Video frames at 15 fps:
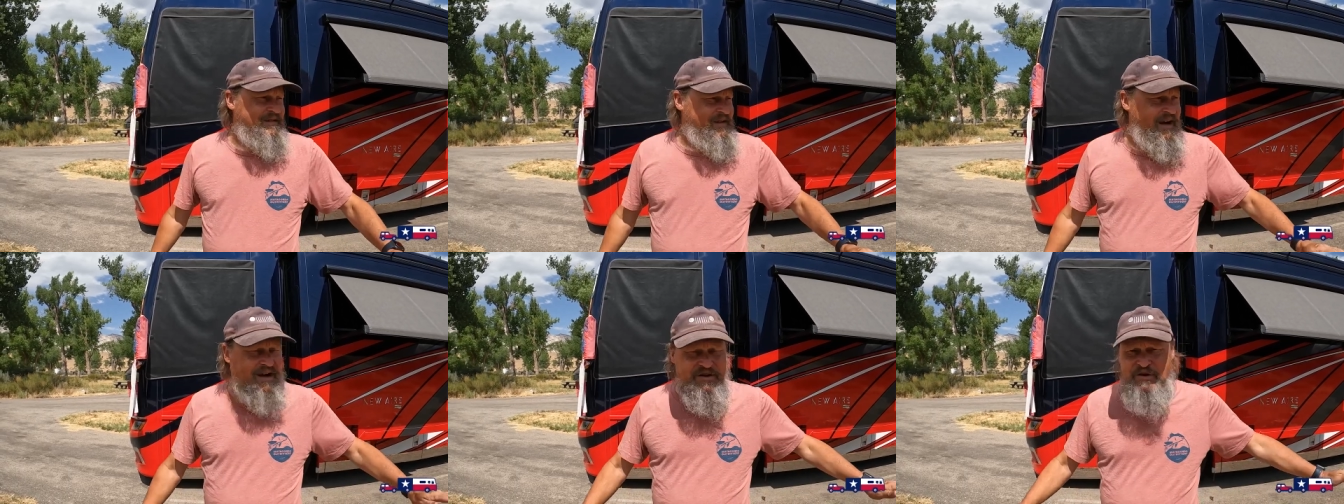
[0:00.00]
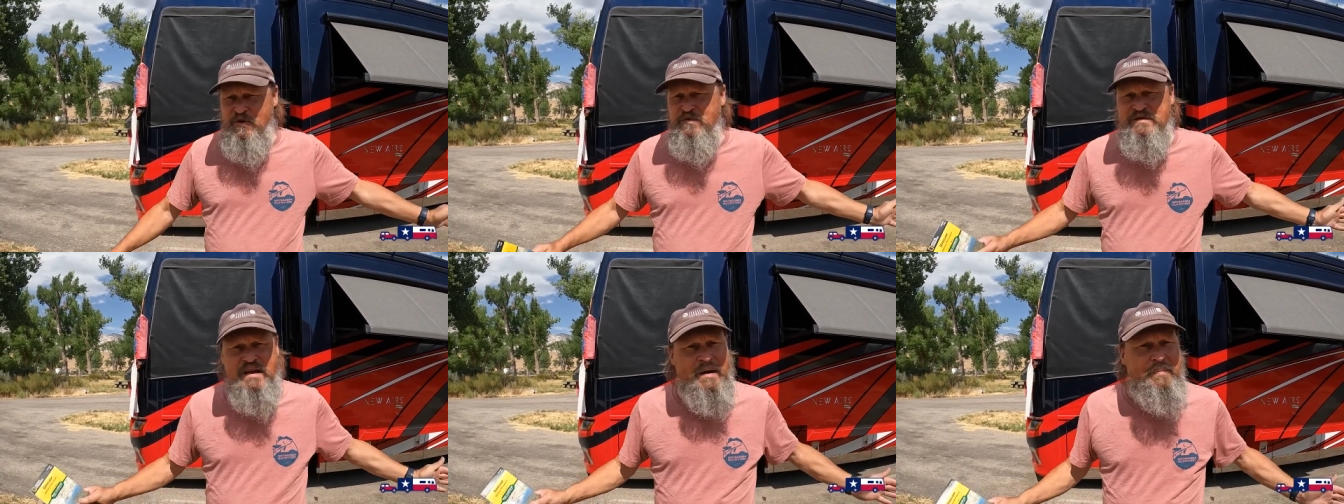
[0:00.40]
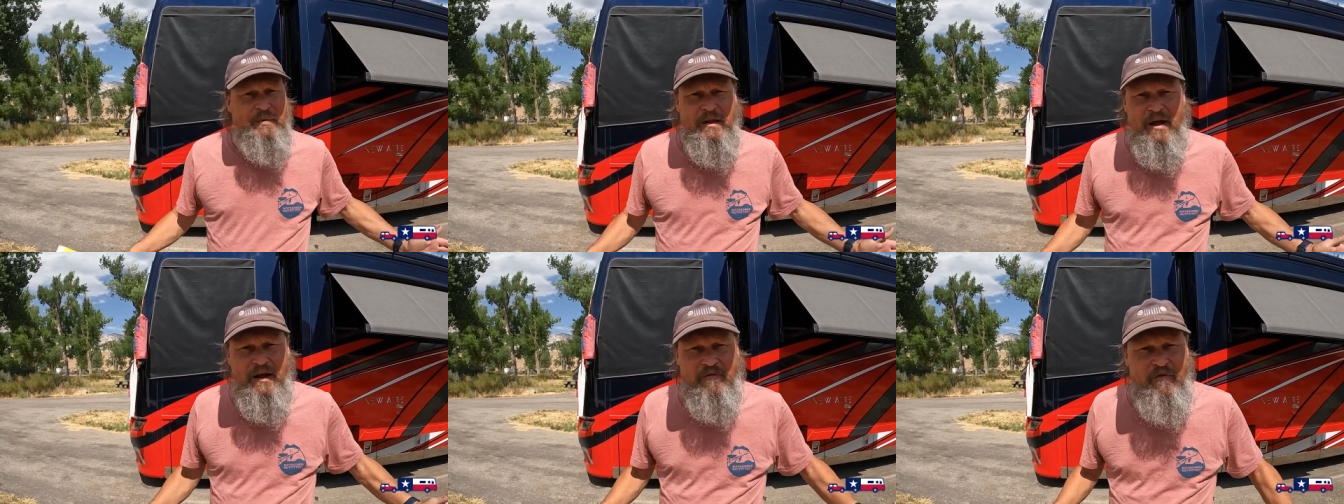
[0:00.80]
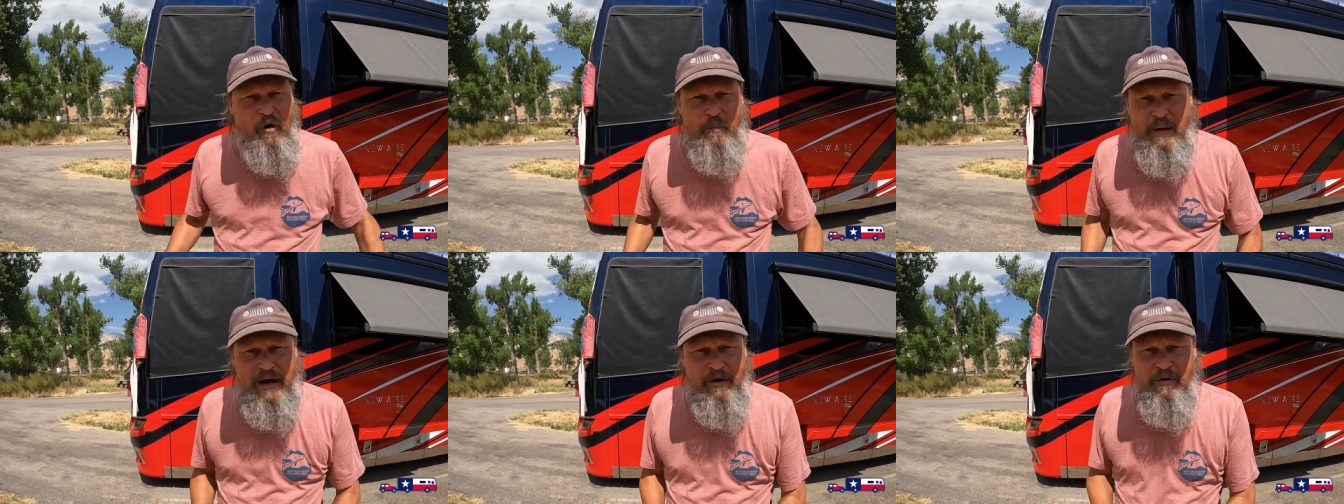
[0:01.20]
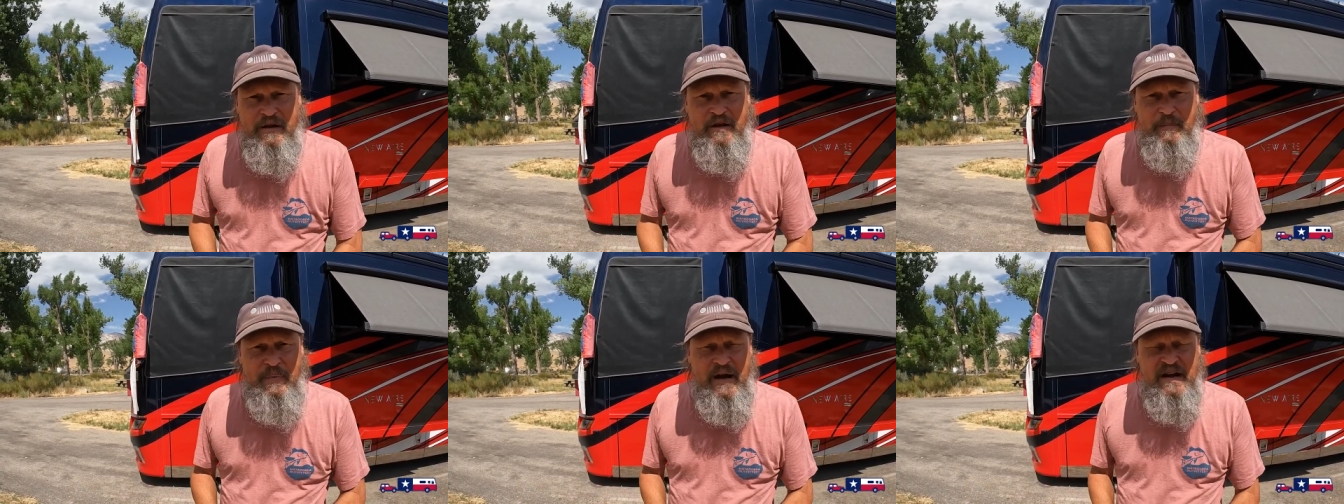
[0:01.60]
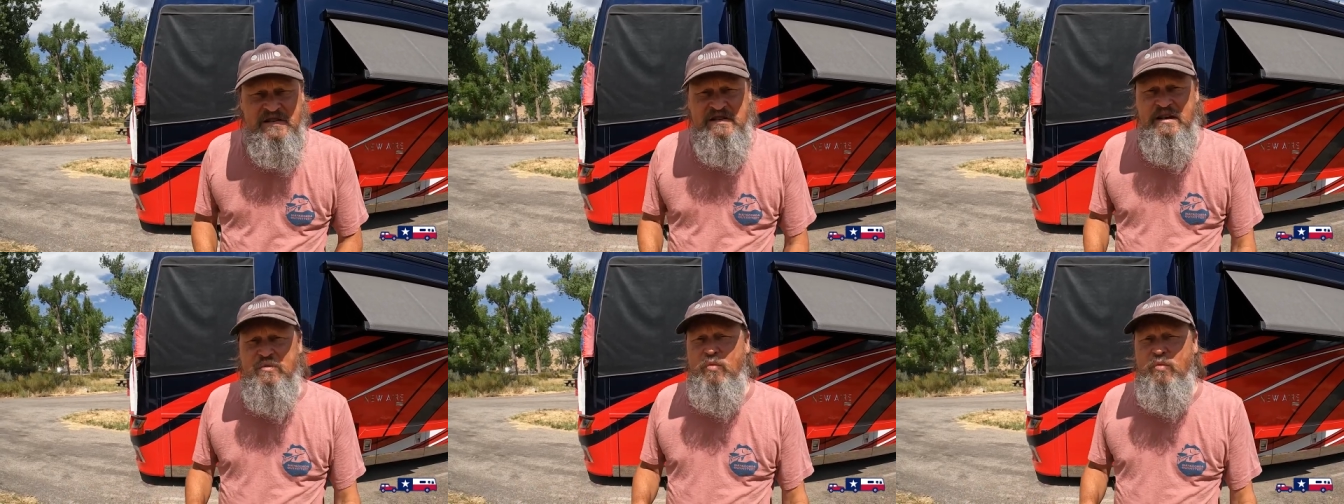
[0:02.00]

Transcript: uh, use up a lot of our battery capacity.